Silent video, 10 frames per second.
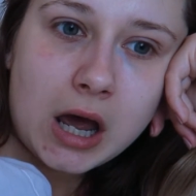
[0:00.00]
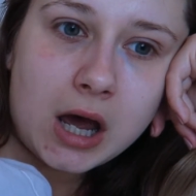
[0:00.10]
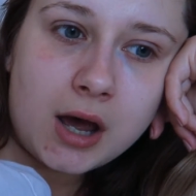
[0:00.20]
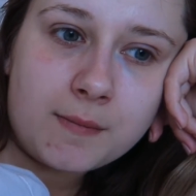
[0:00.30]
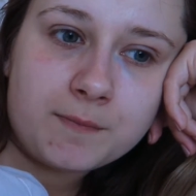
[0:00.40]

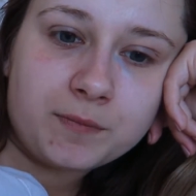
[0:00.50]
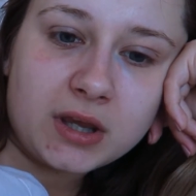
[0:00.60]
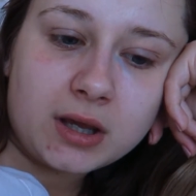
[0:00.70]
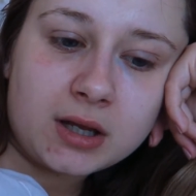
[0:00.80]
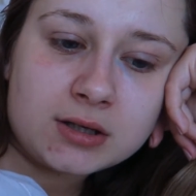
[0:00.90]

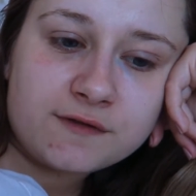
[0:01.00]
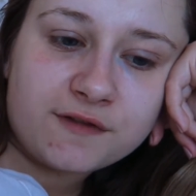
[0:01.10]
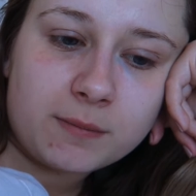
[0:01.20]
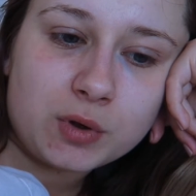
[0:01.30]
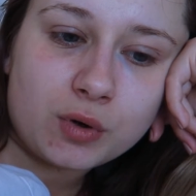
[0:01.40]
end of
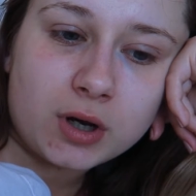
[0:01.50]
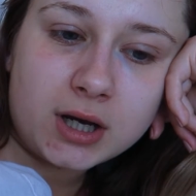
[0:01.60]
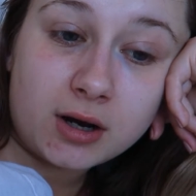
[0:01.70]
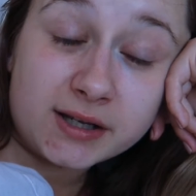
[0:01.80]
February,